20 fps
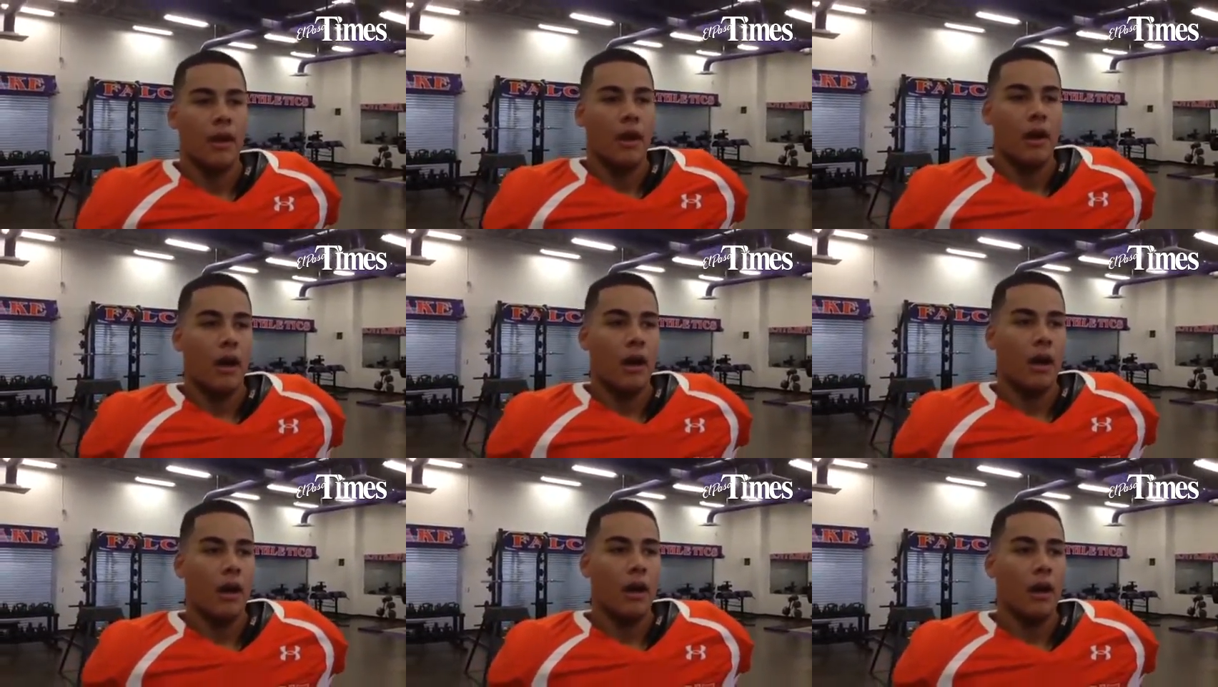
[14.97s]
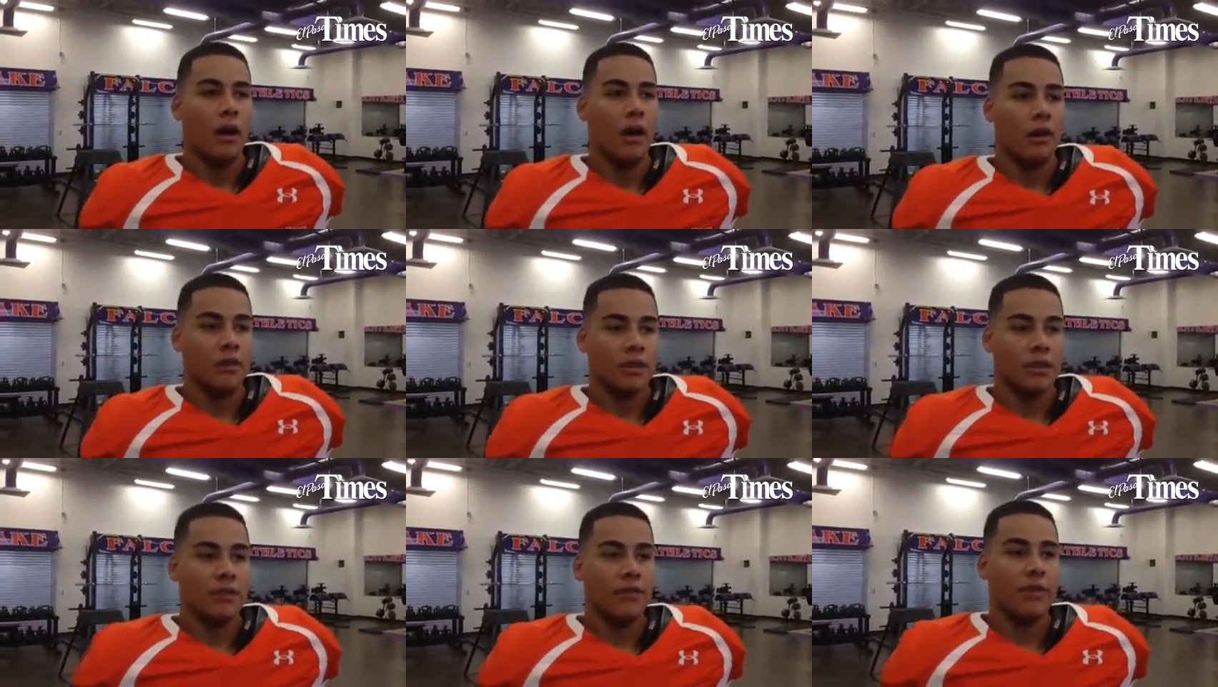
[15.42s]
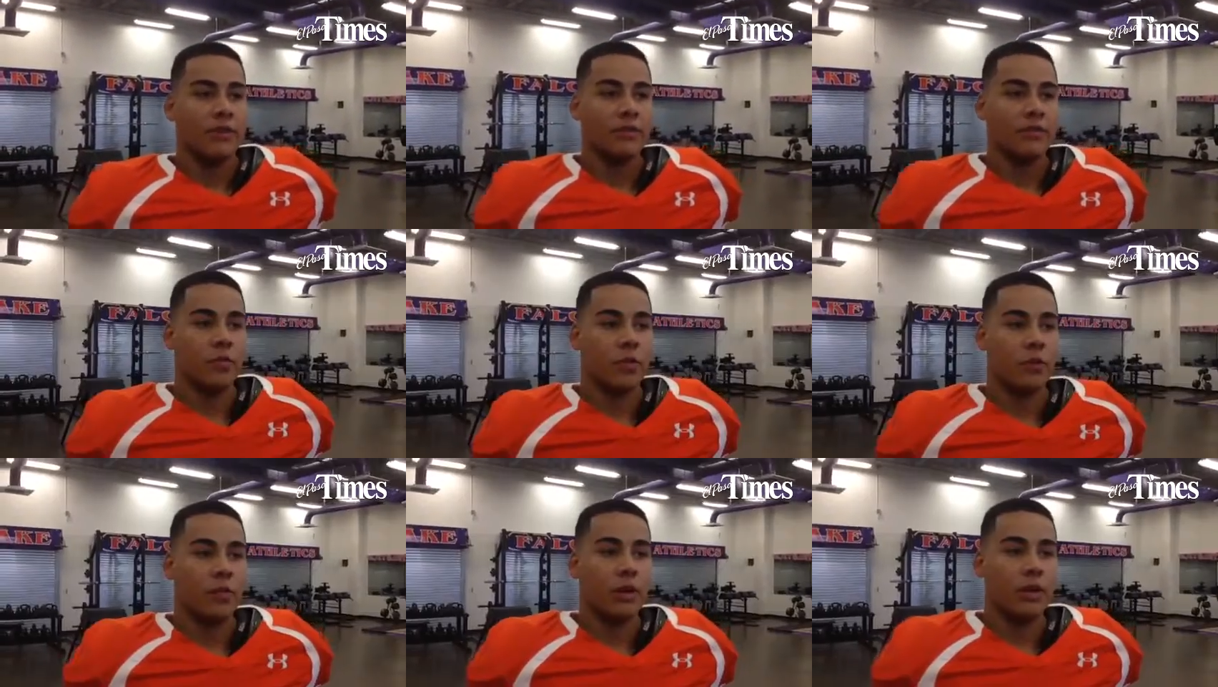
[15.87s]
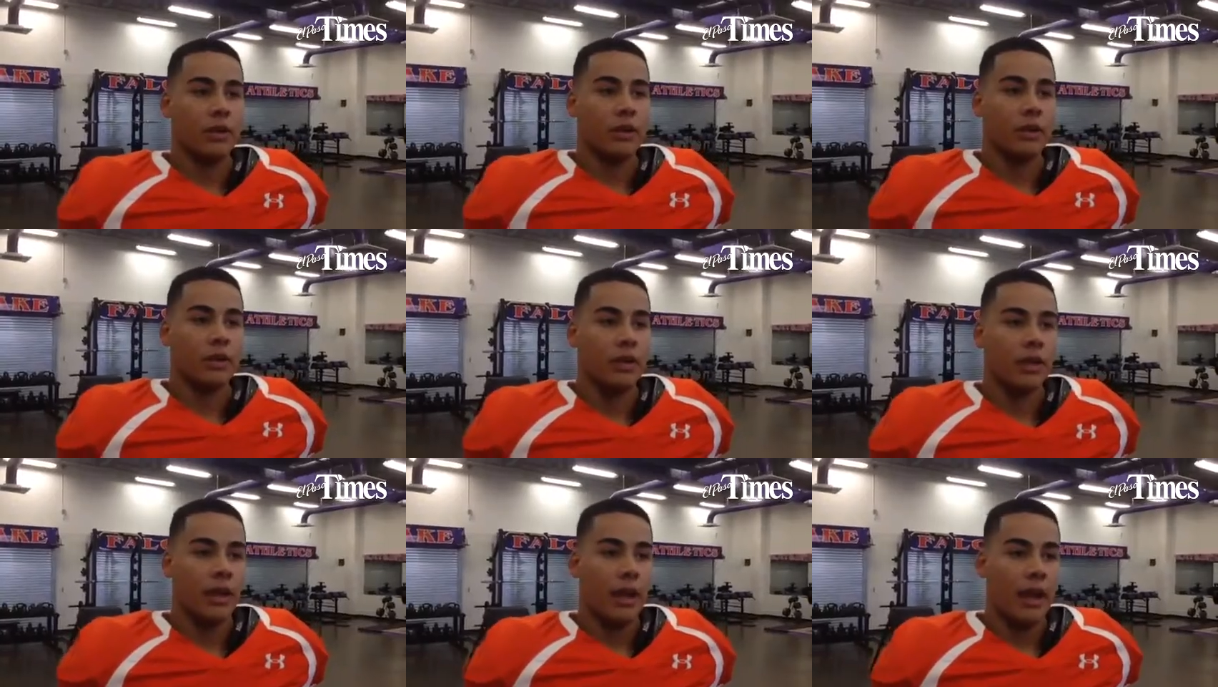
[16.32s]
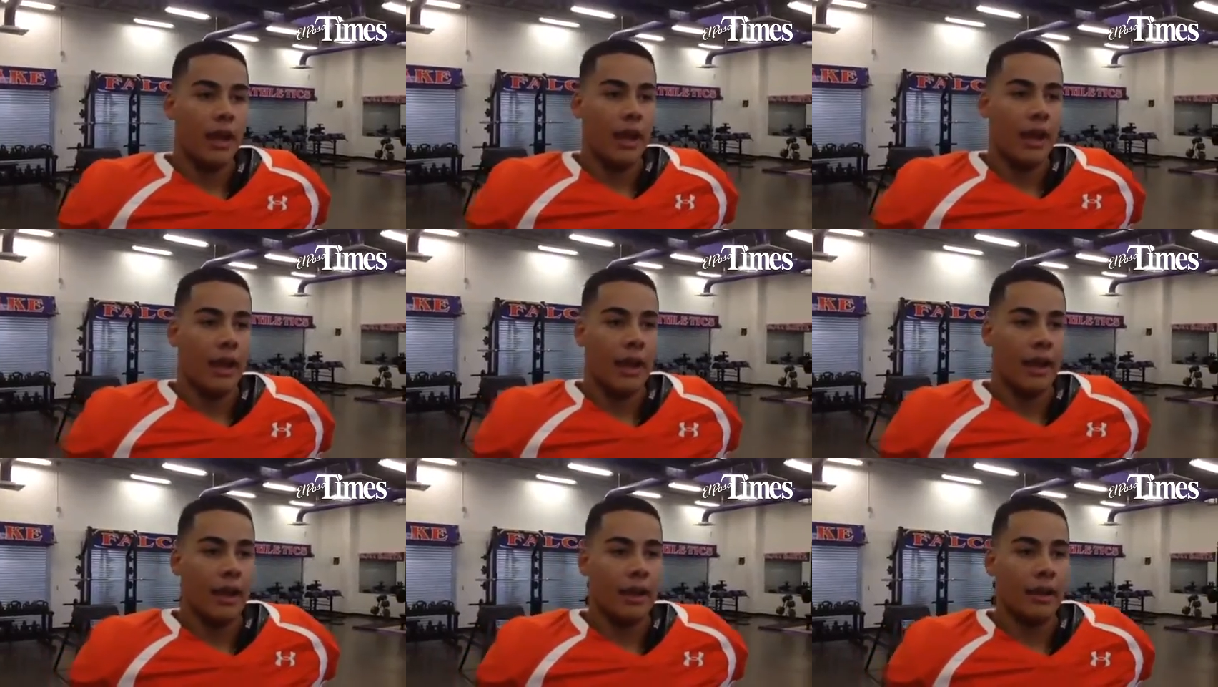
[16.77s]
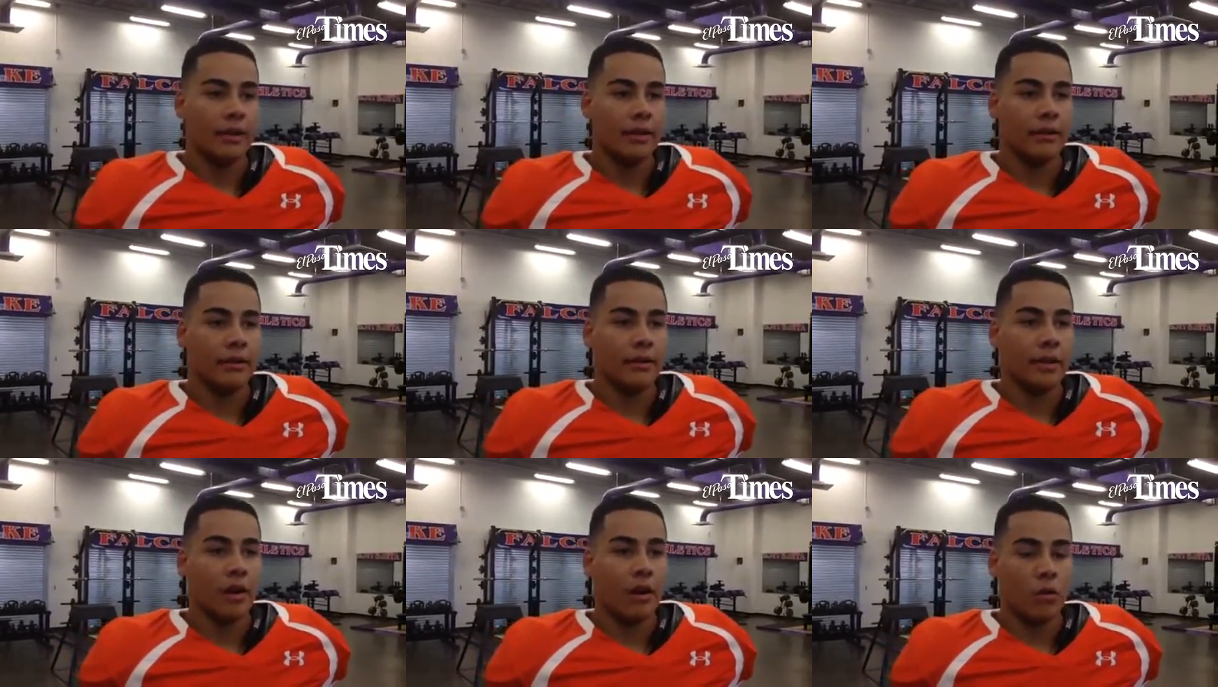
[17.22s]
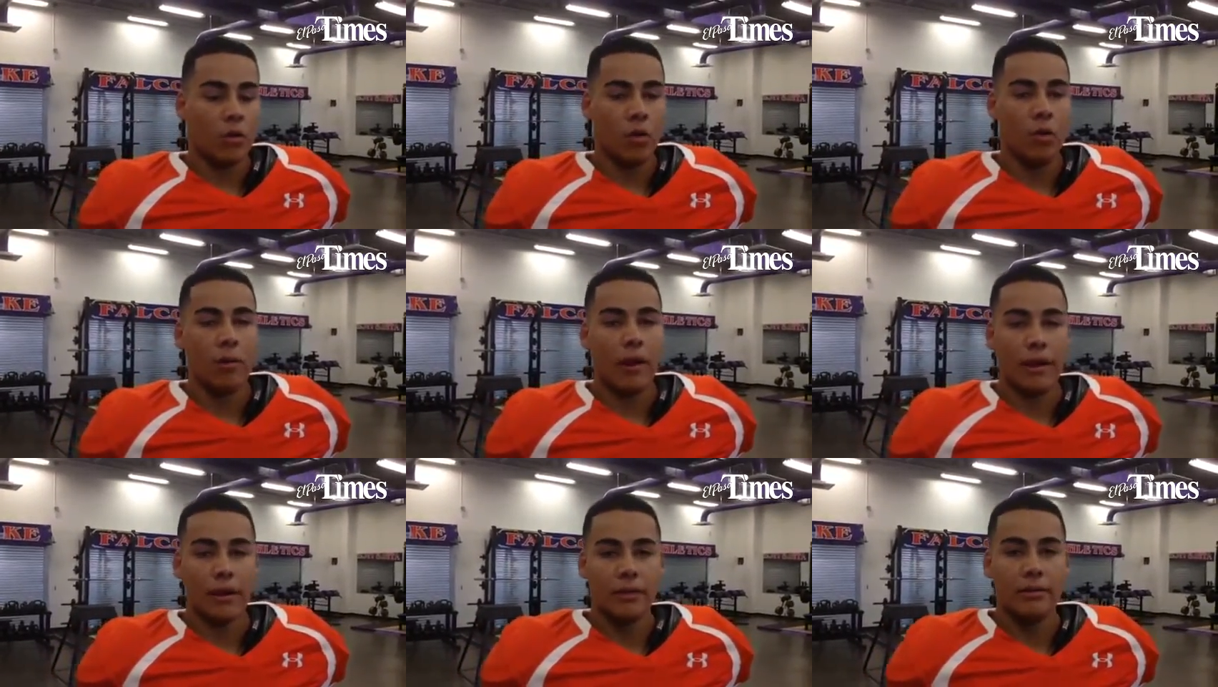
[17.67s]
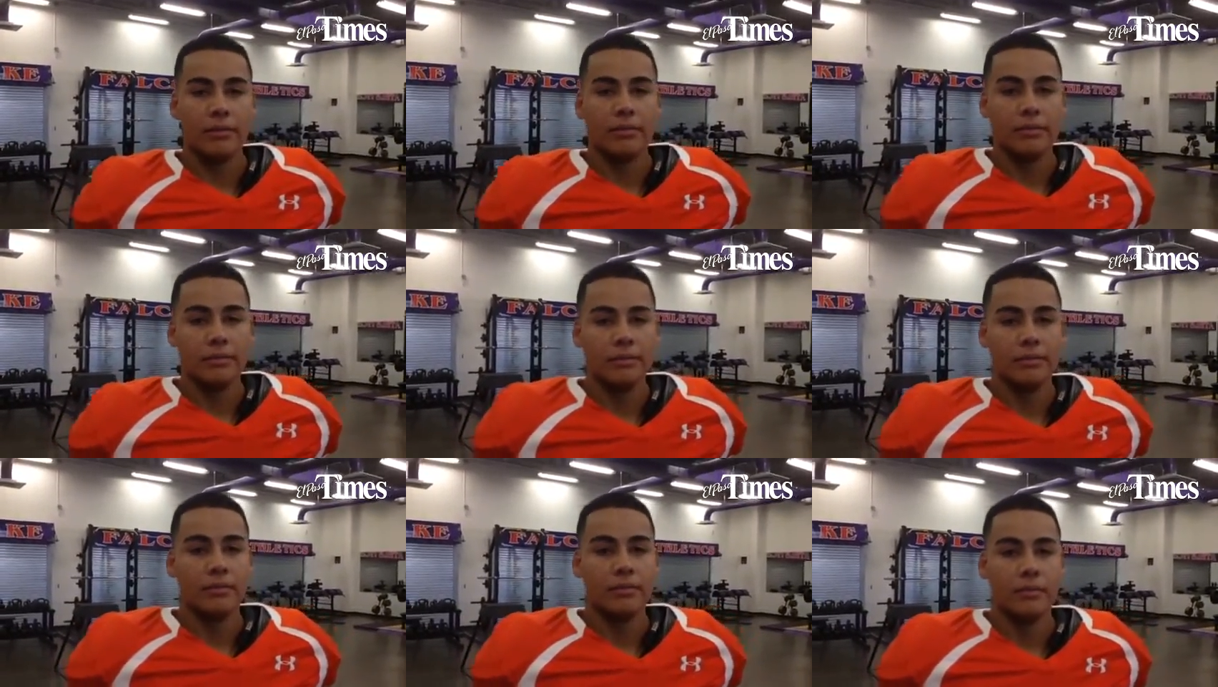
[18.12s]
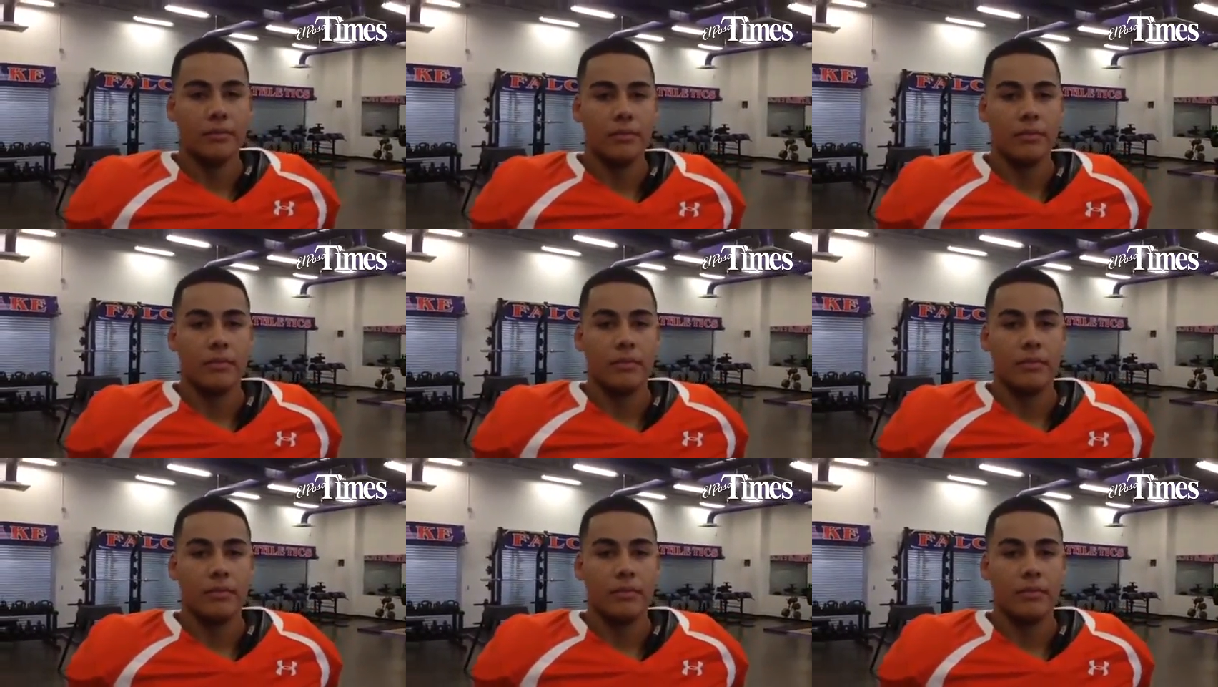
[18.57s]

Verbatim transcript: Uh, our defense, for one, and our quarterback. Sure.